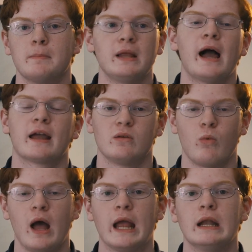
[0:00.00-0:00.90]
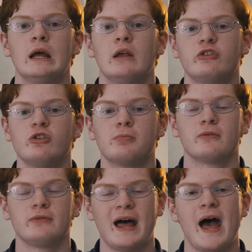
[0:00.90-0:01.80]
black and white, super
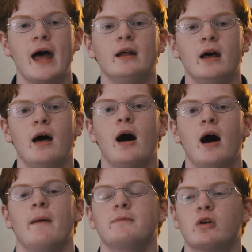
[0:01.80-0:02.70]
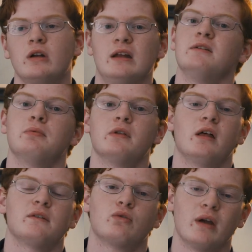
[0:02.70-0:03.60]
flat, you're going to end up with a
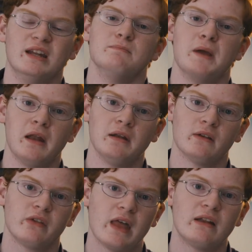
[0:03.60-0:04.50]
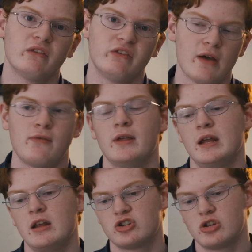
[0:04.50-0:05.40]
lot of grain and banding. So that is definitely
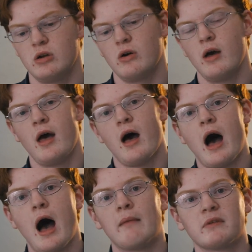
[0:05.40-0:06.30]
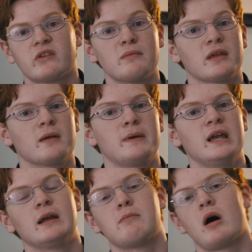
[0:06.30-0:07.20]
an issue. And some of the
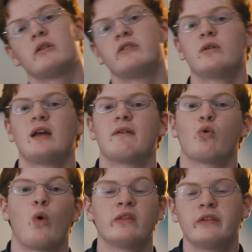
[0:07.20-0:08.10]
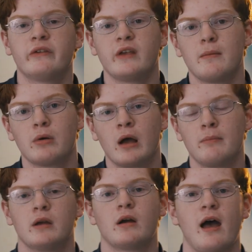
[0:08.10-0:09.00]
competing models don't have quite the same
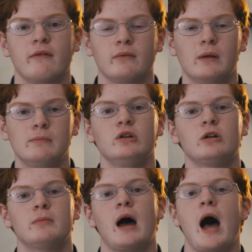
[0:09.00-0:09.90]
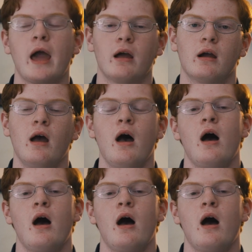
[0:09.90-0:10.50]
problem. They have a little bit higher